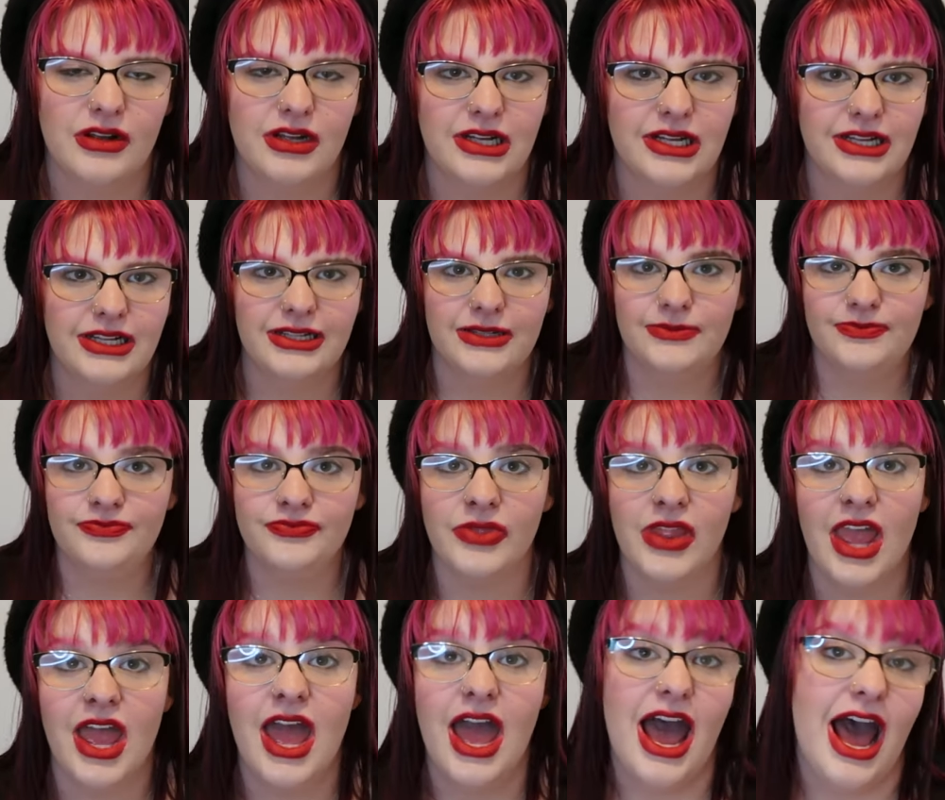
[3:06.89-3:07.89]

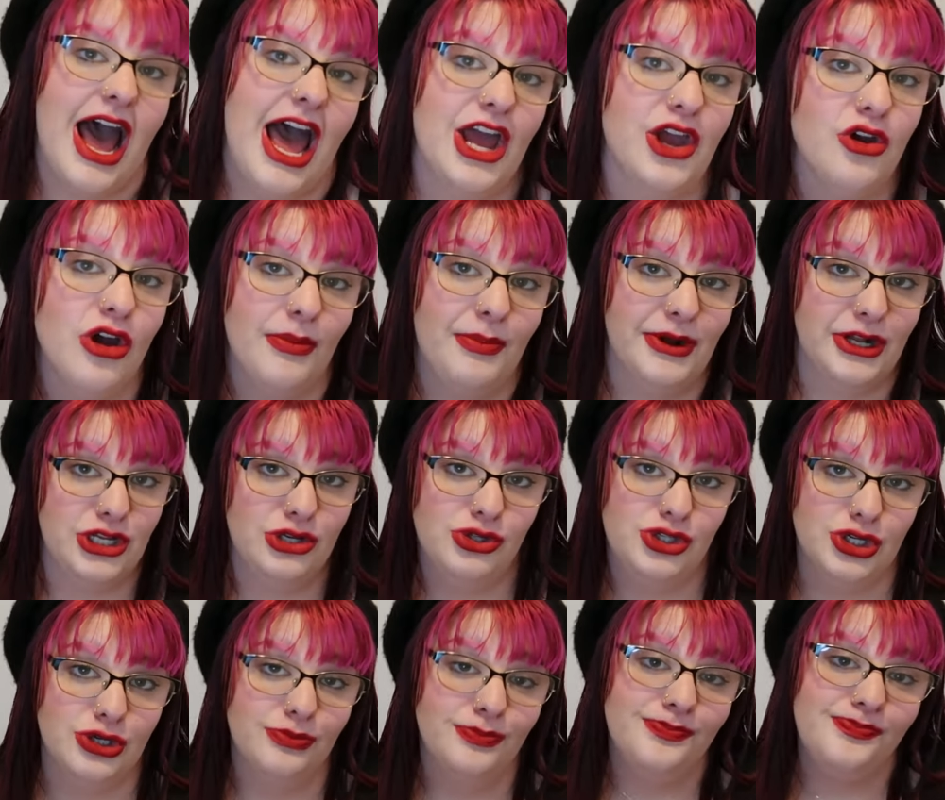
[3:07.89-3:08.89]
I grew up on
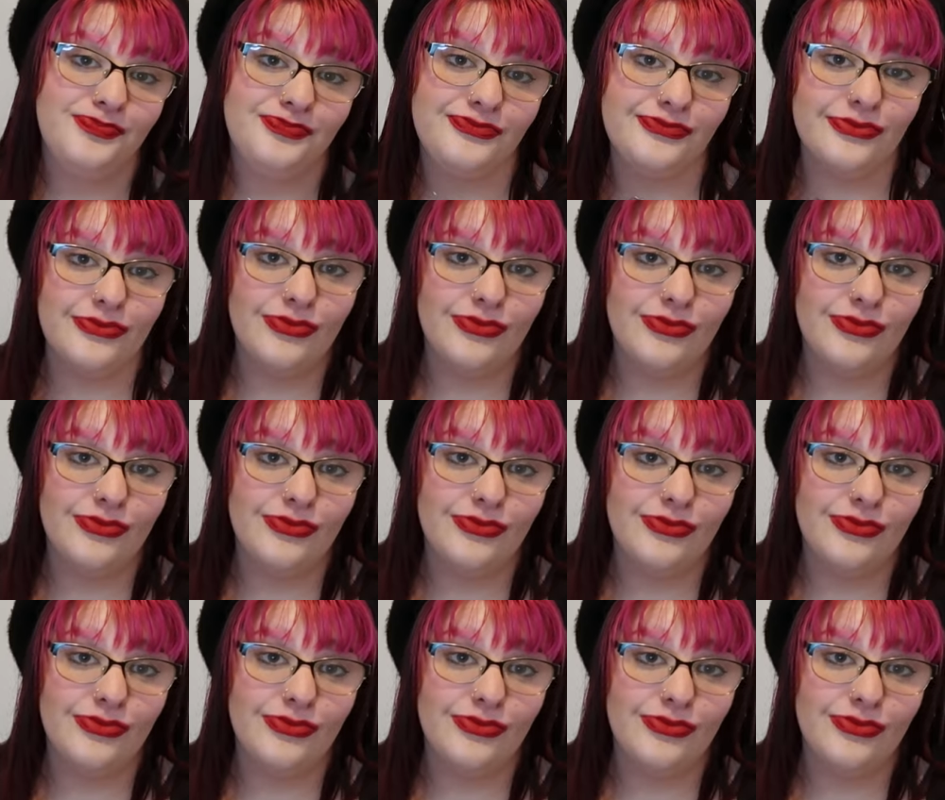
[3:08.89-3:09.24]
YouTube.